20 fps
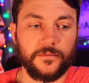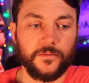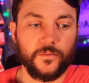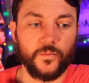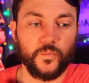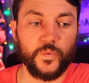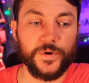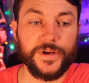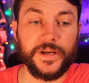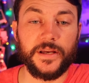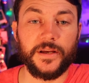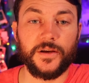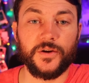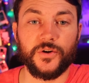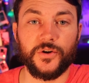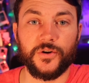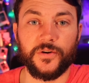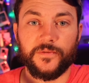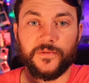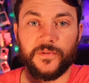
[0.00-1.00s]
we
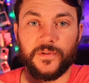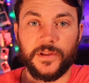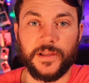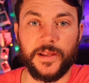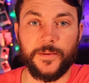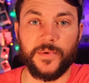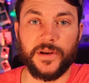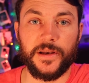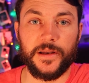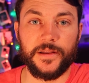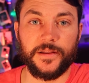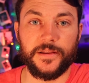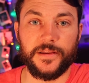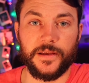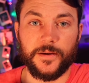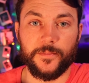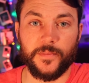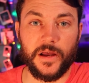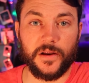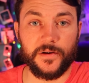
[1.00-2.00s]
could have limited
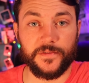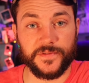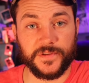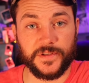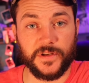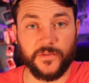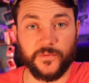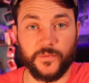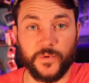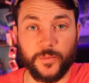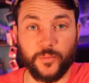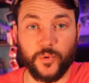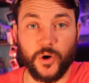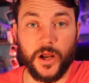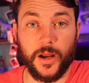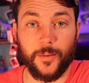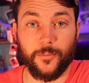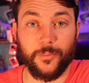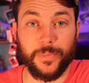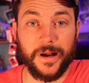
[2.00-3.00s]
the amount of stuff we
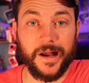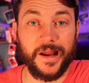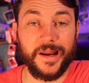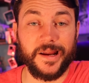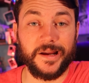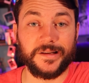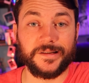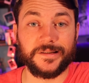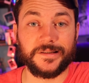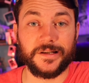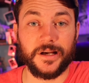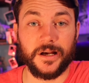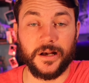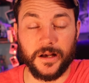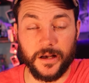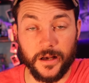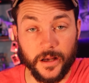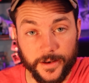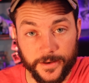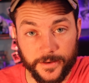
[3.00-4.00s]
brought by a
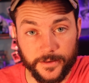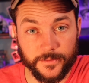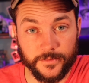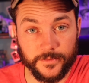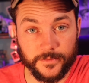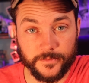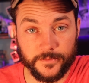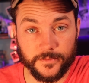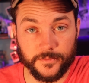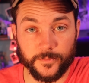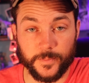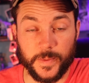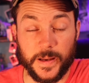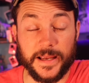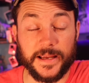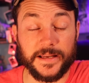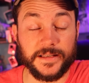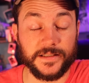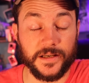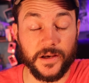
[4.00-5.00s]
ton,
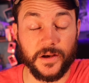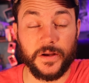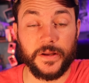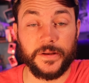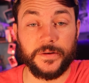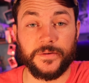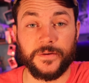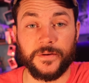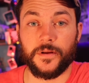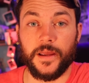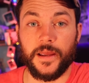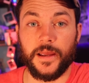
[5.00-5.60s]
by a ton.